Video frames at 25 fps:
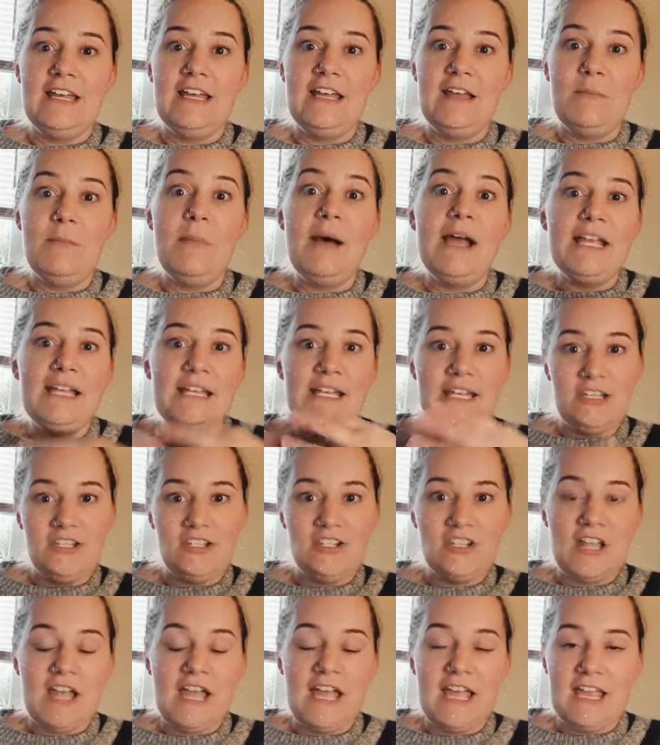my
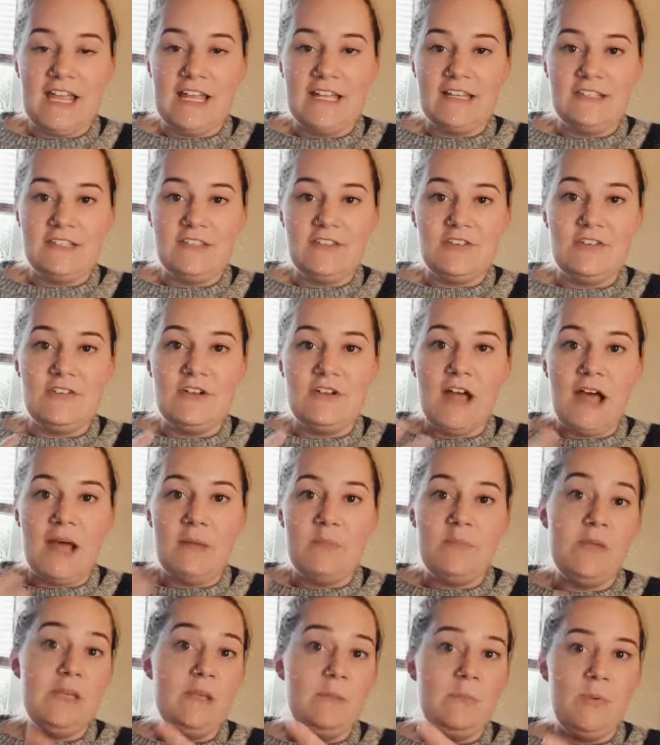niche clients. They're not
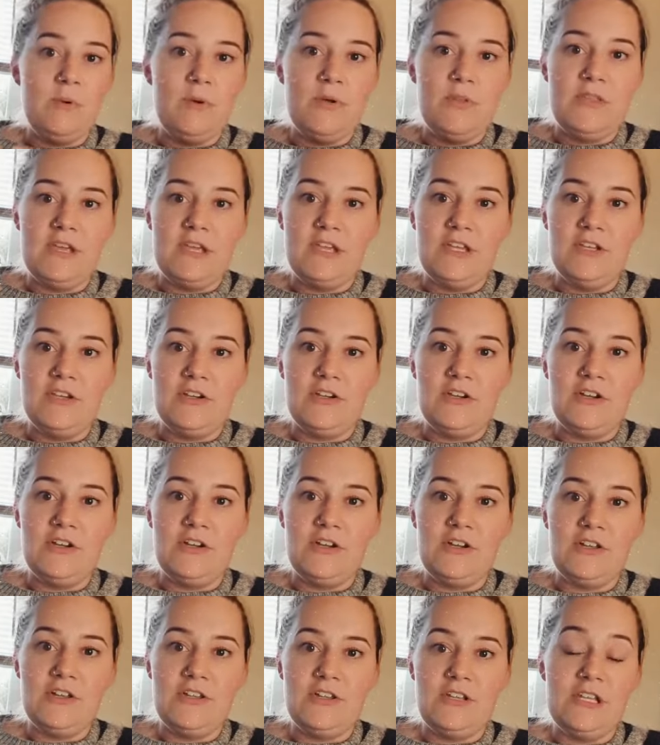people that
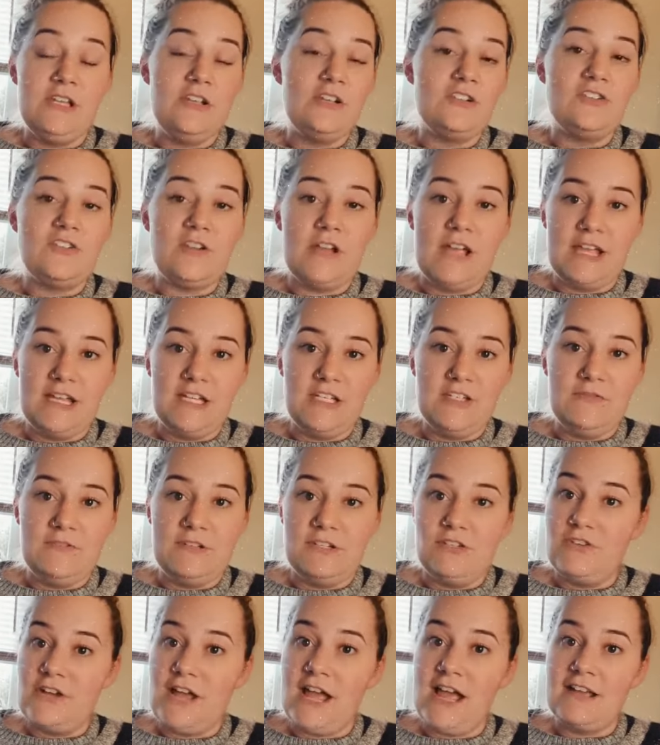you're trying to
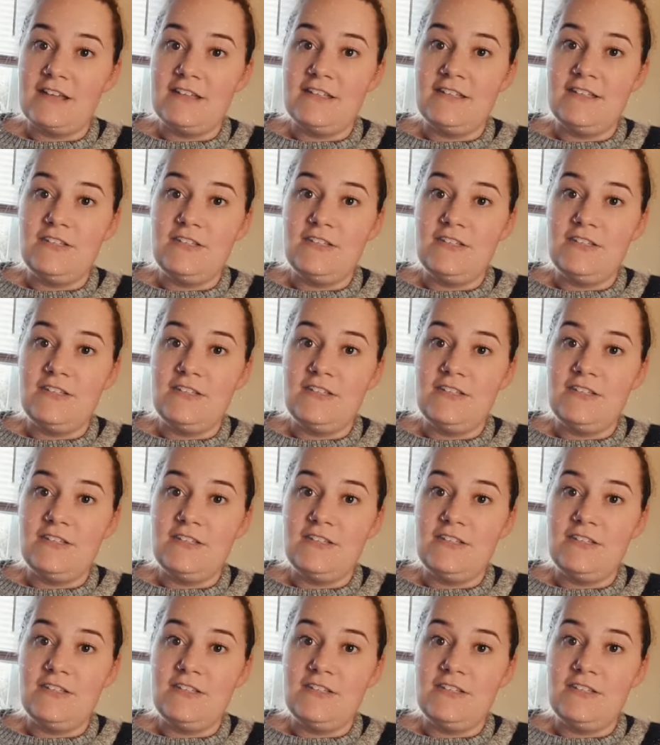attract.